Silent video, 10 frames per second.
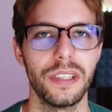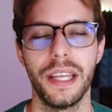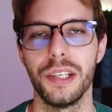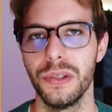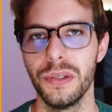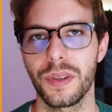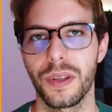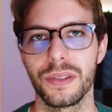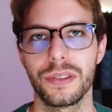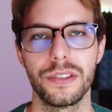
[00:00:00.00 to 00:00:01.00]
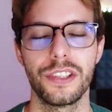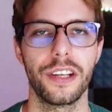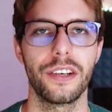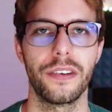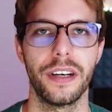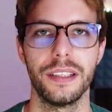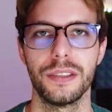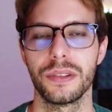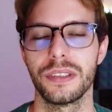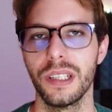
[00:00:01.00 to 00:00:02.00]
and use those to generate
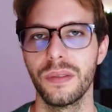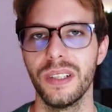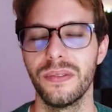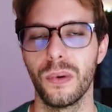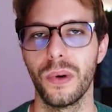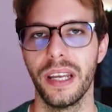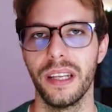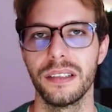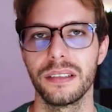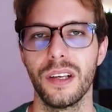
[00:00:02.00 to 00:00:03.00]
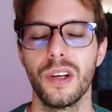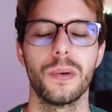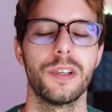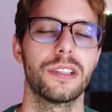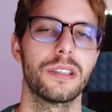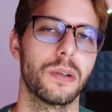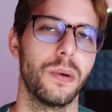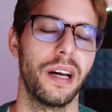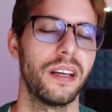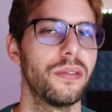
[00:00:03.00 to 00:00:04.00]
your Sigv4 headers, which are
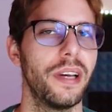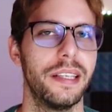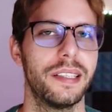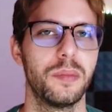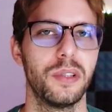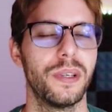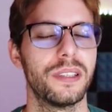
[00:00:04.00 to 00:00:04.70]
required for AWS